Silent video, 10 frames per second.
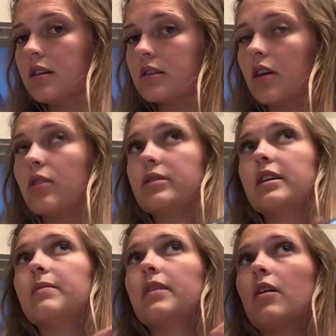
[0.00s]
So
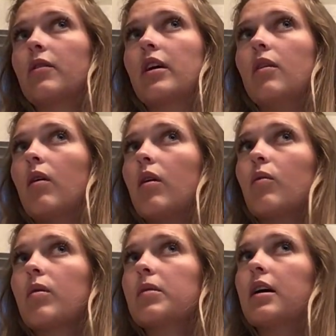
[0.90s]
same thing, we're going to want to
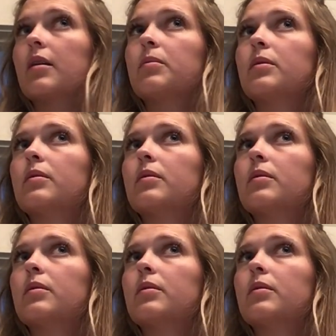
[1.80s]
warm it up,